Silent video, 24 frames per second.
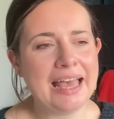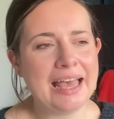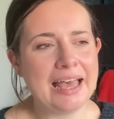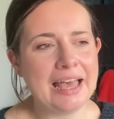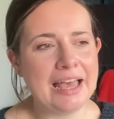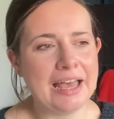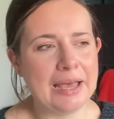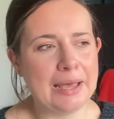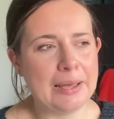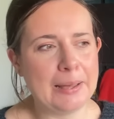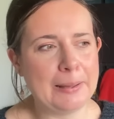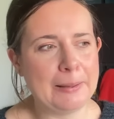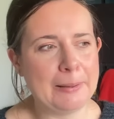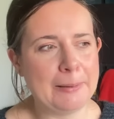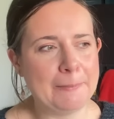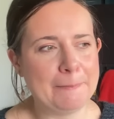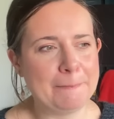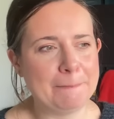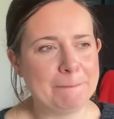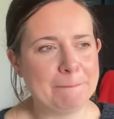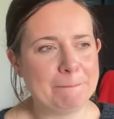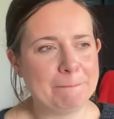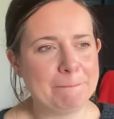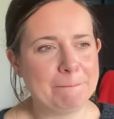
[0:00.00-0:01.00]

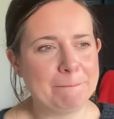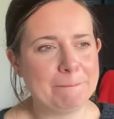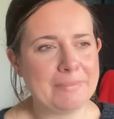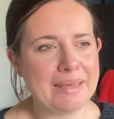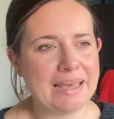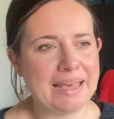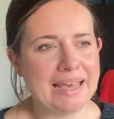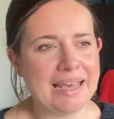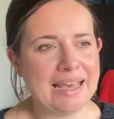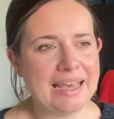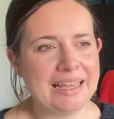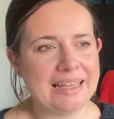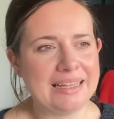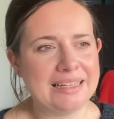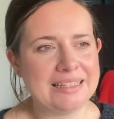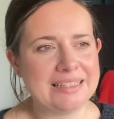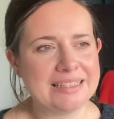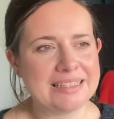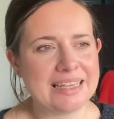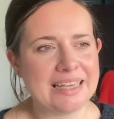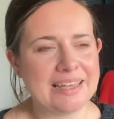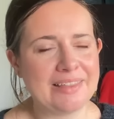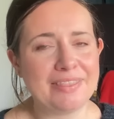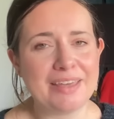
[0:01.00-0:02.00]
And
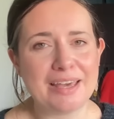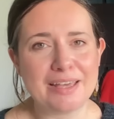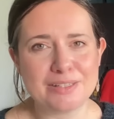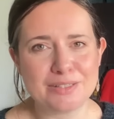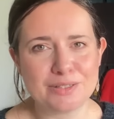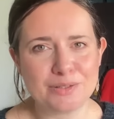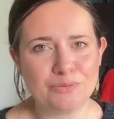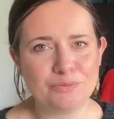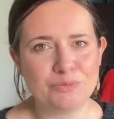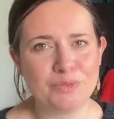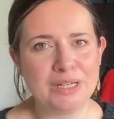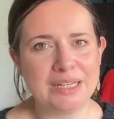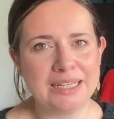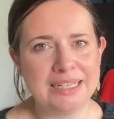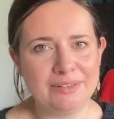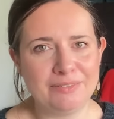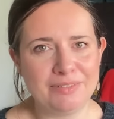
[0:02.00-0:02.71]
that's really,